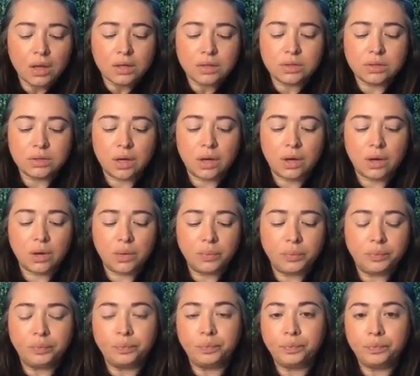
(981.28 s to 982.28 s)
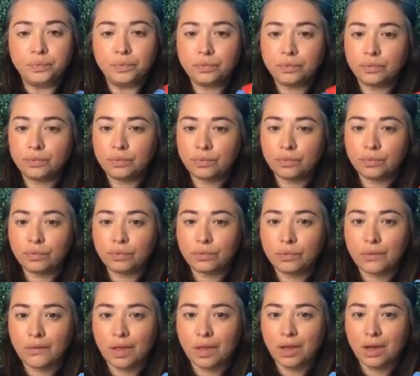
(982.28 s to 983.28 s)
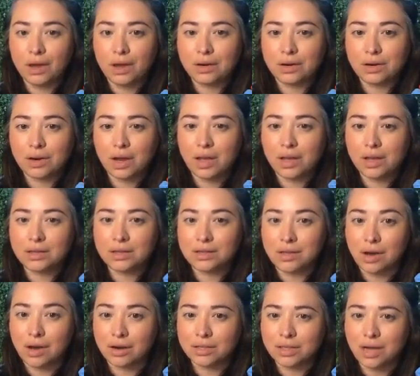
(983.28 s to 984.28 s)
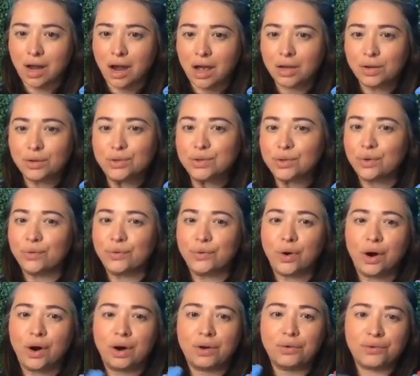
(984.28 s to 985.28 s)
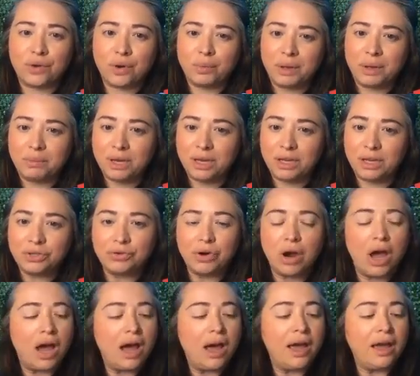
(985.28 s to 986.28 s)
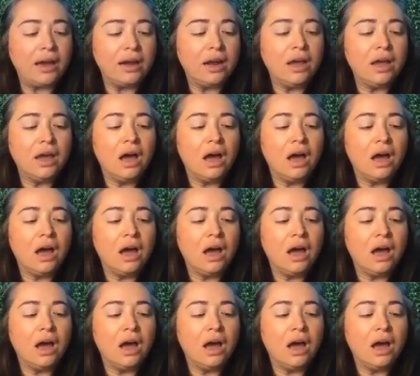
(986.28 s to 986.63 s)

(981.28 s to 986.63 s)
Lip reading: So here is our tile so far from it being dry.